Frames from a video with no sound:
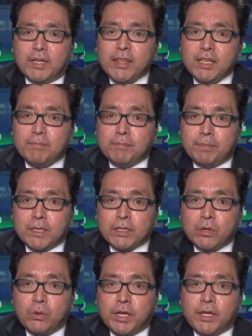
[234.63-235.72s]
But I think
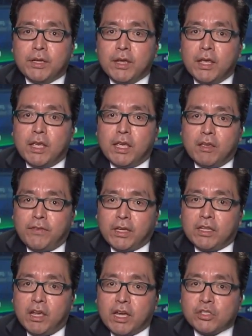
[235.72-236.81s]
Bitcoin, if it
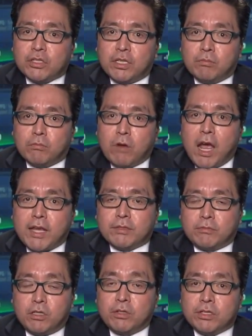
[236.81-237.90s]
can actually
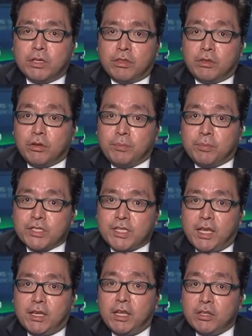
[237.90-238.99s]
rise close to
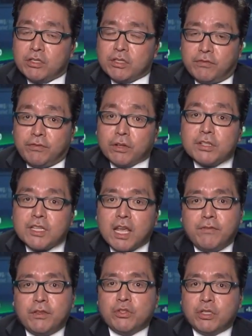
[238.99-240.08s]
30% in just the first
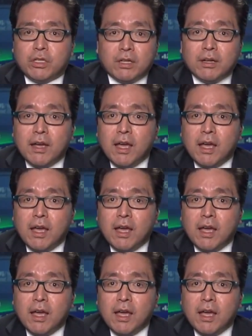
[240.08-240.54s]
half of this year,